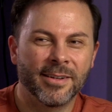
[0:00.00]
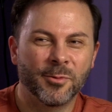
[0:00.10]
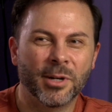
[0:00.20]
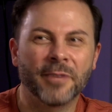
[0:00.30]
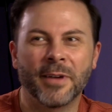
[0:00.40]

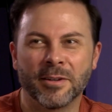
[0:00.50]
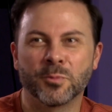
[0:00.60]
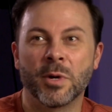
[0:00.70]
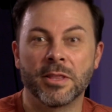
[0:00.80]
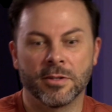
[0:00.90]
What I found is
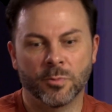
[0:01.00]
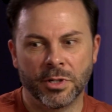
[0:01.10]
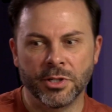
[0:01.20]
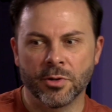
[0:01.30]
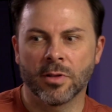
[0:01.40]

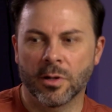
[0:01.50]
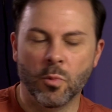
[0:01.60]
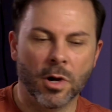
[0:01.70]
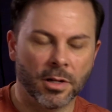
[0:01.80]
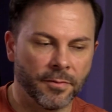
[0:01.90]
when you're like
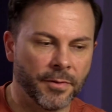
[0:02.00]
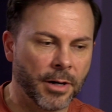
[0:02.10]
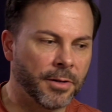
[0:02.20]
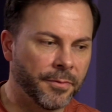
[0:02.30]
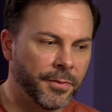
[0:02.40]
one of
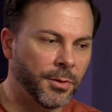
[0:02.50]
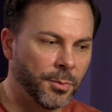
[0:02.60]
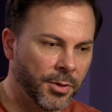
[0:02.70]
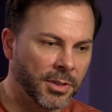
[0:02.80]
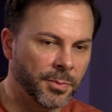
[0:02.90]
very few
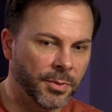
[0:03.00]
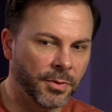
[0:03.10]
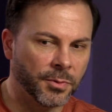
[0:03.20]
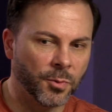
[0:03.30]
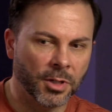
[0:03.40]

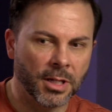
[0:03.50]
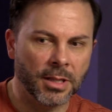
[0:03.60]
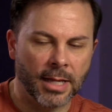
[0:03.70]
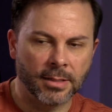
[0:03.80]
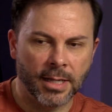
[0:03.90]
principals working
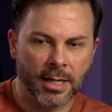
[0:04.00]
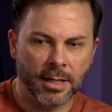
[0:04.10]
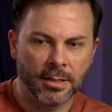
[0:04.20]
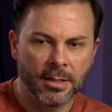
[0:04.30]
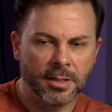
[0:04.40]
that day,